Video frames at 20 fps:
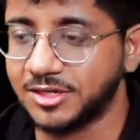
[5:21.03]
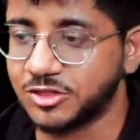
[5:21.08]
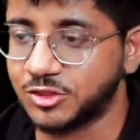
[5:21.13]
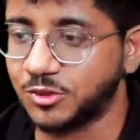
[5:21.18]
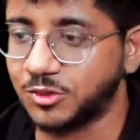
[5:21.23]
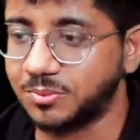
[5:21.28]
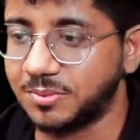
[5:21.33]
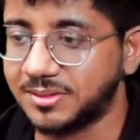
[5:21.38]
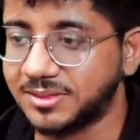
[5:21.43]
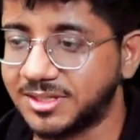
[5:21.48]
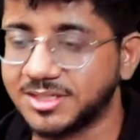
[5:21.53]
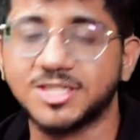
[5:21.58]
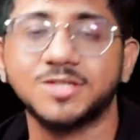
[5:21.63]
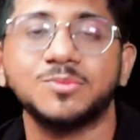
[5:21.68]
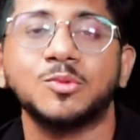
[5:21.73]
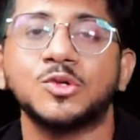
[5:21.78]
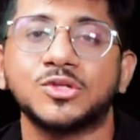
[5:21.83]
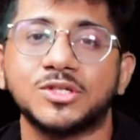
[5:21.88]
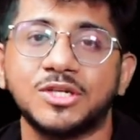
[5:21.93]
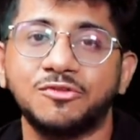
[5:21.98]
So this is
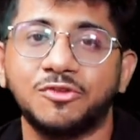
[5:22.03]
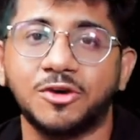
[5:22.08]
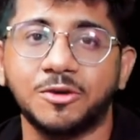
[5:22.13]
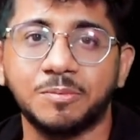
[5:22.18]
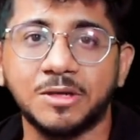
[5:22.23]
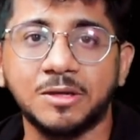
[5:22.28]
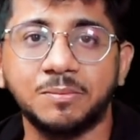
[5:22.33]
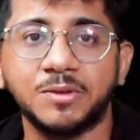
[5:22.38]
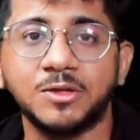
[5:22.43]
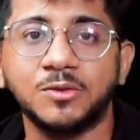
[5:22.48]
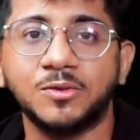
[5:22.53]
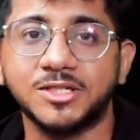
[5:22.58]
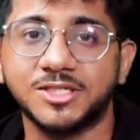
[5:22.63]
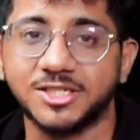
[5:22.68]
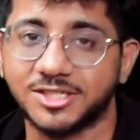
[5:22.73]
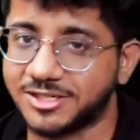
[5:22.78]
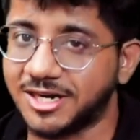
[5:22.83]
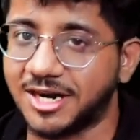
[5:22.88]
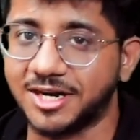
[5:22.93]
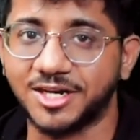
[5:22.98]
mostly for people who are
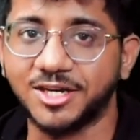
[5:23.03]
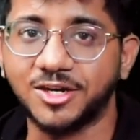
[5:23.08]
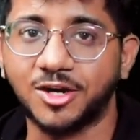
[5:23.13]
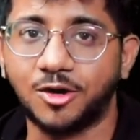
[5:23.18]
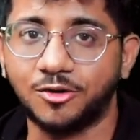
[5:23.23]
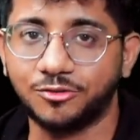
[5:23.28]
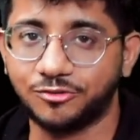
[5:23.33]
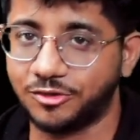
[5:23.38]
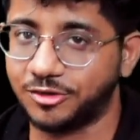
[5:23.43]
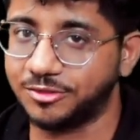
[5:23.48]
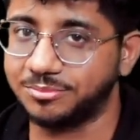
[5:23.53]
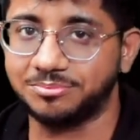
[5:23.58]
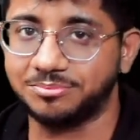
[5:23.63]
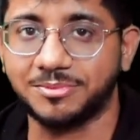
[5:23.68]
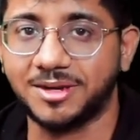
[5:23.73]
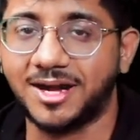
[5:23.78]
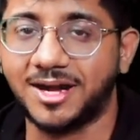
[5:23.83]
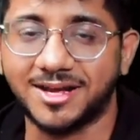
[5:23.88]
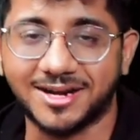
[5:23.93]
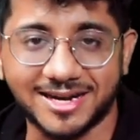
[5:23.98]
just starting off or
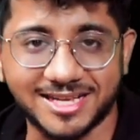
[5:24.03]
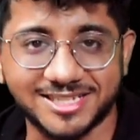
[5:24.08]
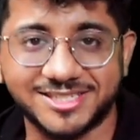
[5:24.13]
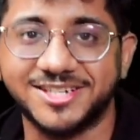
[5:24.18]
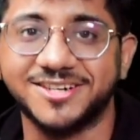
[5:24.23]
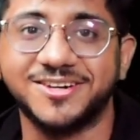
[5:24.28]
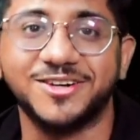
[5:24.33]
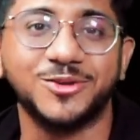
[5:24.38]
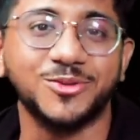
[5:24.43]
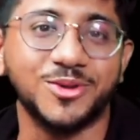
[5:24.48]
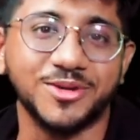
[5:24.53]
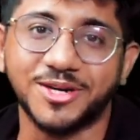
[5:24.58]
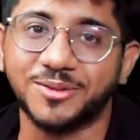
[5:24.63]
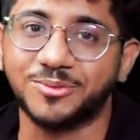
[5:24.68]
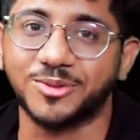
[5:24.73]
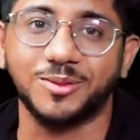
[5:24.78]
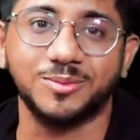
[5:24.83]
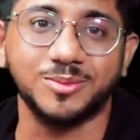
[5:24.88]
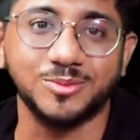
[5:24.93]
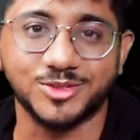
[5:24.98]
are less than 200
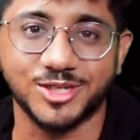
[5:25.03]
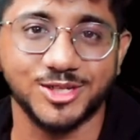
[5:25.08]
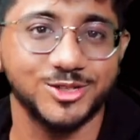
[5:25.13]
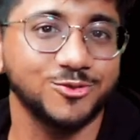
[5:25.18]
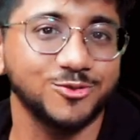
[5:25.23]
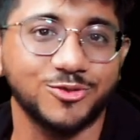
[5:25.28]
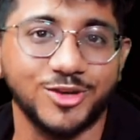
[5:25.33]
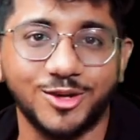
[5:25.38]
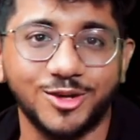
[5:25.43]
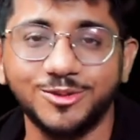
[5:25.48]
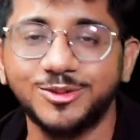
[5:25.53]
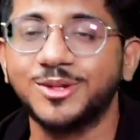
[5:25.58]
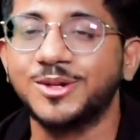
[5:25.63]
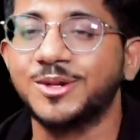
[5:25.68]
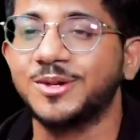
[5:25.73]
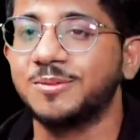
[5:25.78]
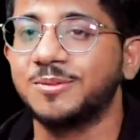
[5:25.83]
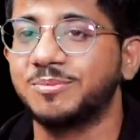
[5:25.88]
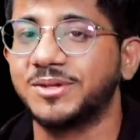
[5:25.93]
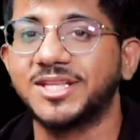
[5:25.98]
problems as of now.
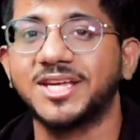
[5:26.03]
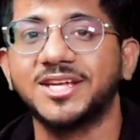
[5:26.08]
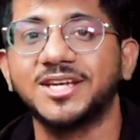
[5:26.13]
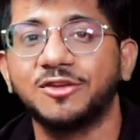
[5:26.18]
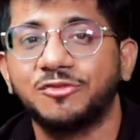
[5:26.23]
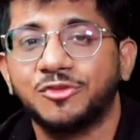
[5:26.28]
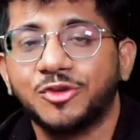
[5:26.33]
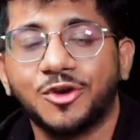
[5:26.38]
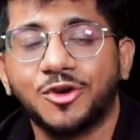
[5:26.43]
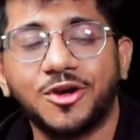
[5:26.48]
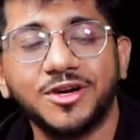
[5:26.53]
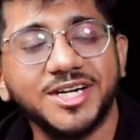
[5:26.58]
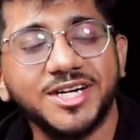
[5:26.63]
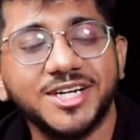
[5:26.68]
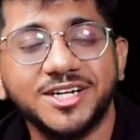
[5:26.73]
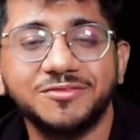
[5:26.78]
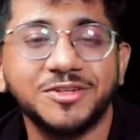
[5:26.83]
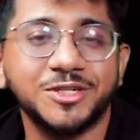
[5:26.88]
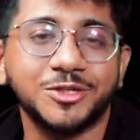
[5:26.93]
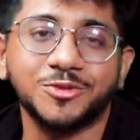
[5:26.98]
But then if you're already
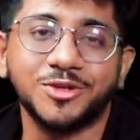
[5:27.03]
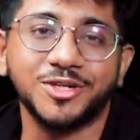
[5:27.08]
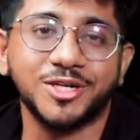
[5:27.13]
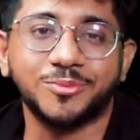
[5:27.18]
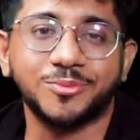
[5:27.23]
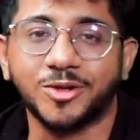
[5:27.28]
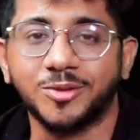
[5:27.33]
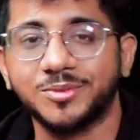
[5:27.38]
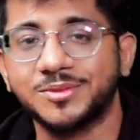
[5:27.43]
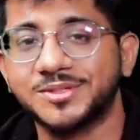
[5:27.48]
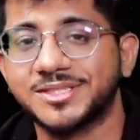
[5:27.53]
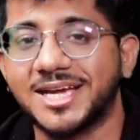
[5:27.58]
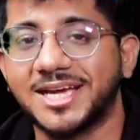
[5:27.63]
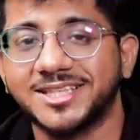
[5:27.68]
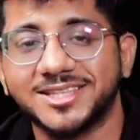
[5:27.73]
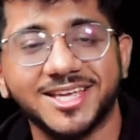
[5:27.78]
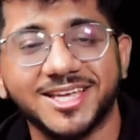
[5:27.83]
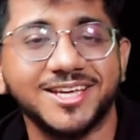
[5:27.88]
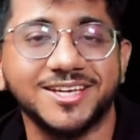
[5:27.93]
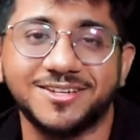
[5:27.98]
done with 200 problems, I
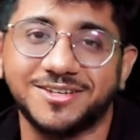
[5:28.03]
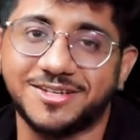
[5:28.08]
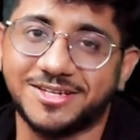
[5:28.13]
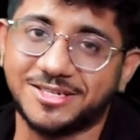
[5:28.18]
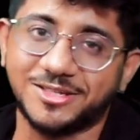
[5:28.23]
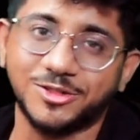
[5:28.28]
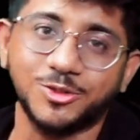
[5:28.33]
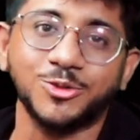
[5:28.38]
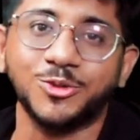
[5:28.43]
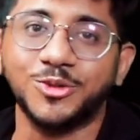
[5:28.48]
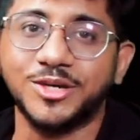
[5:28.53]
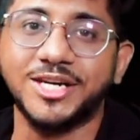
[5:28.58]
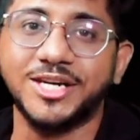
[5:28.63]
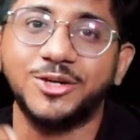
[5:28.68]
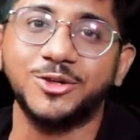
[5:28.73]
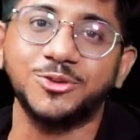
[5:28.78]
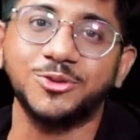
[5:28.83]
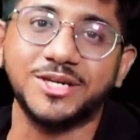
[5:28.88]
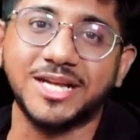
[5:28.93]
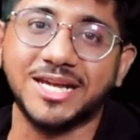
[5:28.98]
think you don't need
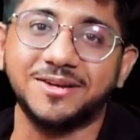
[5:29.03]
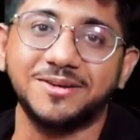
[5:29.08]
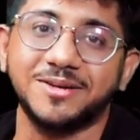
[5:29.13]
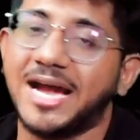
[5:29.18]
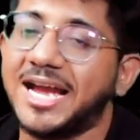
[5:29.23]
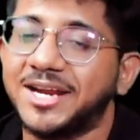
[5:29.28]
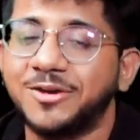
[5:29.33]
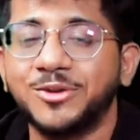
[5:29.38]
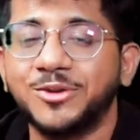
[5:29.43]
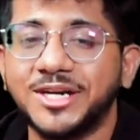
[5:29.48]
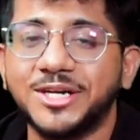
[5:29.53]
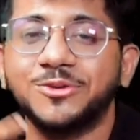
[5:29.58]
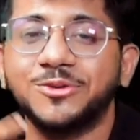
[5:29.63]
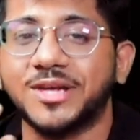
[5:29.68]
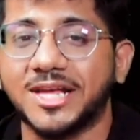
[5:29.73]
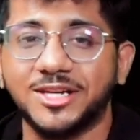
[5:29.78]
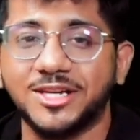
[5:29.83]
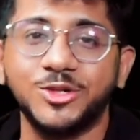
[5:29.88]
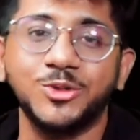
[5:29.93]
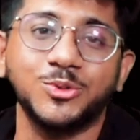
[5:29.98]
to I don't need to
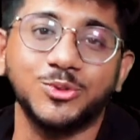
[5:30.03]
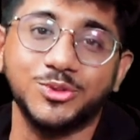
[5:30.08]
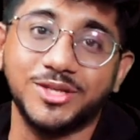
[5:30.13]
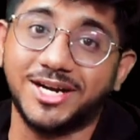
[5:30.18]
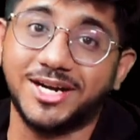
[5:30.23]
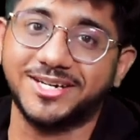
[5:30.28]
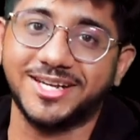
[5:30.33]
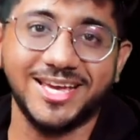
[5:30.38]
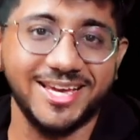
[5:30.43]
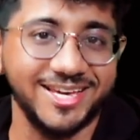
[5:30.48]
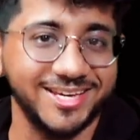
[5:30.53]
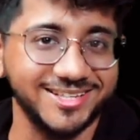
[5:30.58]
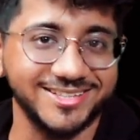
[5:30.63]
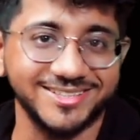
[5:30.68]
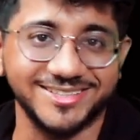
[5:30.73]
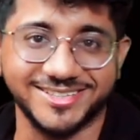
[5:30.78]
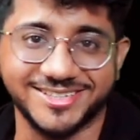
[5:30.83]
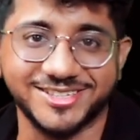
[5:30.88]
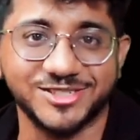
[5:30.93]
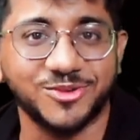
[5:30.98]
tell you that, hey,
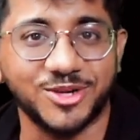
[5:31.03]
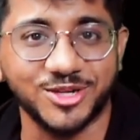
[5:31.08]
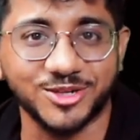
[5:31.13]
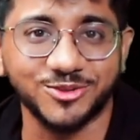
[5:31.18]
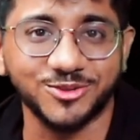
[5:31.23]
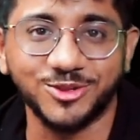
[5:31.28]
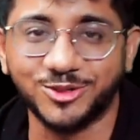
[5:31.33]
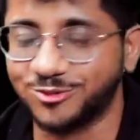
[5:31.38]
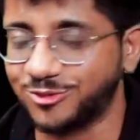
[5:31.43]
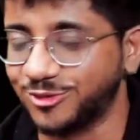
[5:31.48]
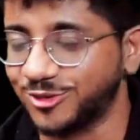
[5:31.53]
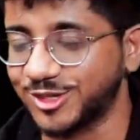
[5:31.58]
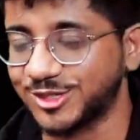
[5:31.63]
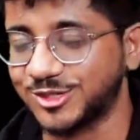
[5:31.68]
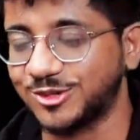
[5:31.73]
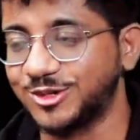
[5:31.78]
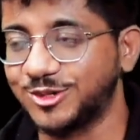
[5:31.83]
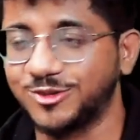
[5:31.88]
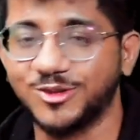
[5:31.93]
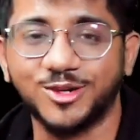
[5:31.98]
this is what you need to focus
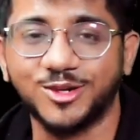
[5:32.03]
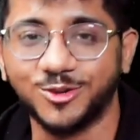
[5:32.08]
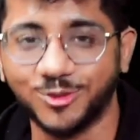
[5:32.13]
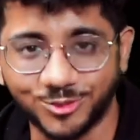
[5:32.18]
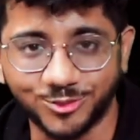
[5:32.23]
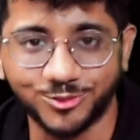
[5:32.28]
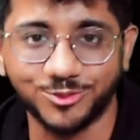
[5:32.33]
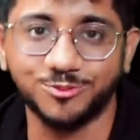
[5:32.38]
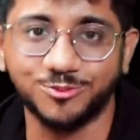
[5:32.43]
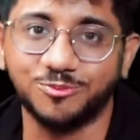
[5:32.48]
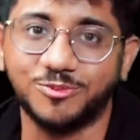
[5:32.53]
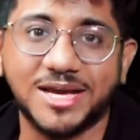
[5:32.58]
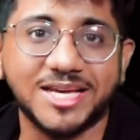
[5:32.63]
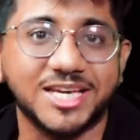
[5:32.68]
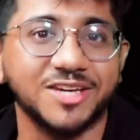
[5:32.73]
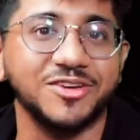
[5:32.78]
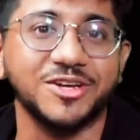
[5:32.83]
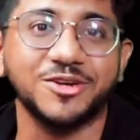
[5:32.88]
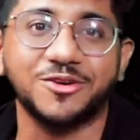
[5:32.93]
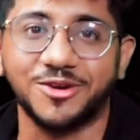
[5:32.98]
on. You will know by
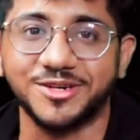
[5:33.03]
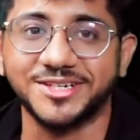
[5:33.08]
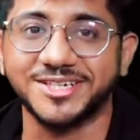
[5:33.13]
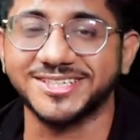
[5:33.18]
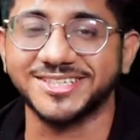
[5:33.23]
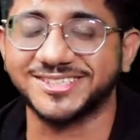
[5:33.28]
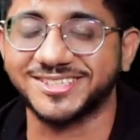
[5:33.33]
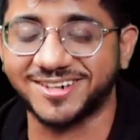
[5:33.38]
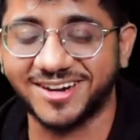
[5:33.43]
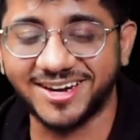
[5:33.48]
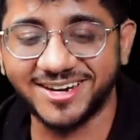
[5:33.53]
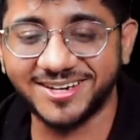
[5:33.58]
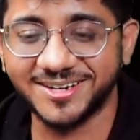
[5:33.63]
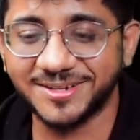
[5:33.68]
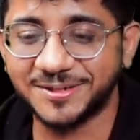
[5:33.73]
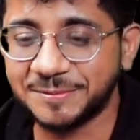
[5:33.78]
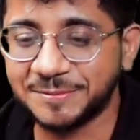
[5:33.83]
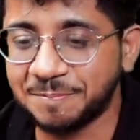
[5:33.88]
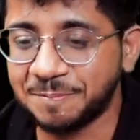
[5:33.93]
giving contests, right?